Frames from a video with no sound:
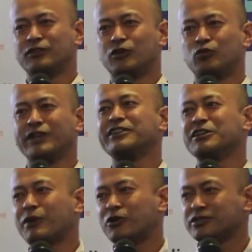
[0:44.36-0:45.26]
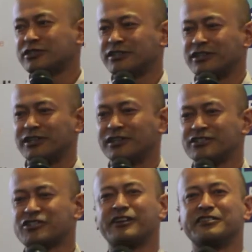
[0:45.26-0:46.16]
One thing about
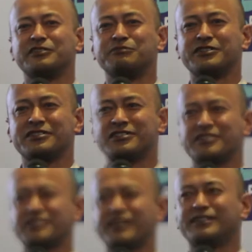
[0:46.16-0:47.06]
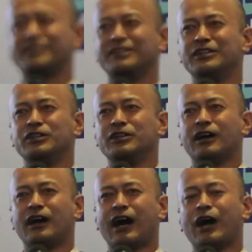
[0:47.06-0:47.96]
starting a business is that
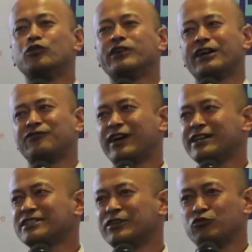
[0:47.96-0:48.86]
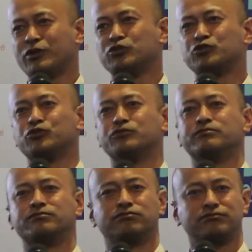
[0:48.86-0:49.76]
I would advise everyone to,
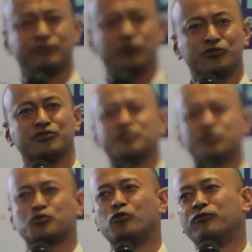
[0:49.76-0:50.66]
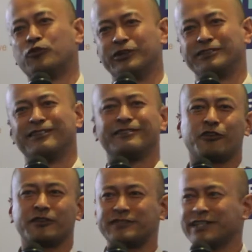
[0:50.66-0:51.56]
just go for it. A
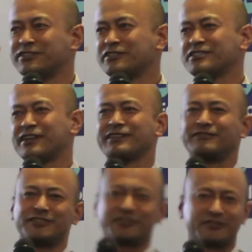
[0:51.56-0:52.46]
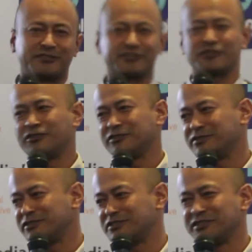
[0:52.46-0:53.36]
lot of times there's like research, all of
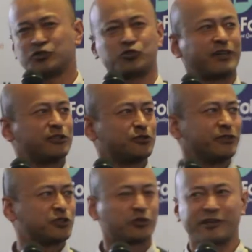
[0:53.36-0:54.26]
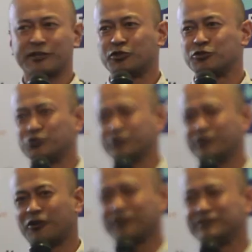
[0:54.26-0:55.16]
these things. Should I do it? Should I not do it?
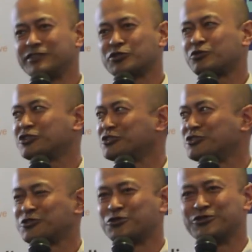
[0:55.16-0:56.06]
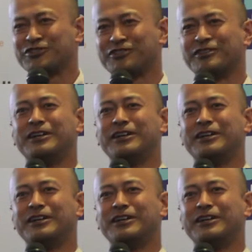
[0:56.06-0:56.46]
All of these questions are answered.